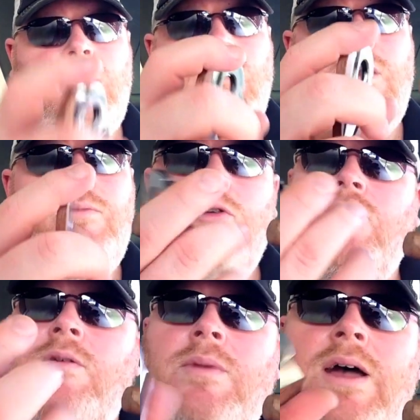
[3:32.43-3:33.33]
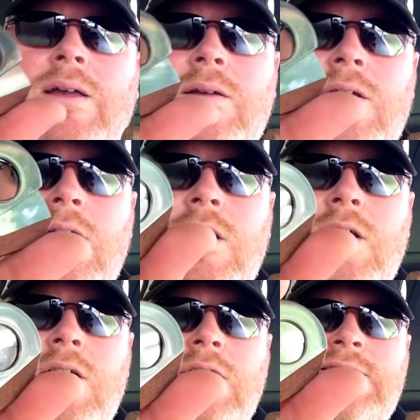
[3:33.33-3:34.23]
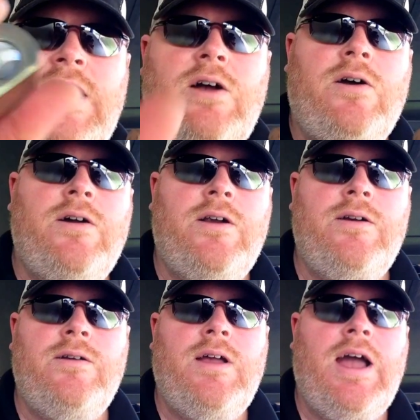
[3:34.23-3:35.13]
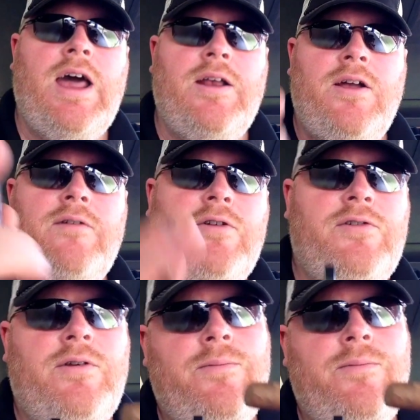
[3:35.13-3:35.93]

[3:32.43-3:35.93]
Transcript: I'm using my Cigar cutter. I got it at Governor's.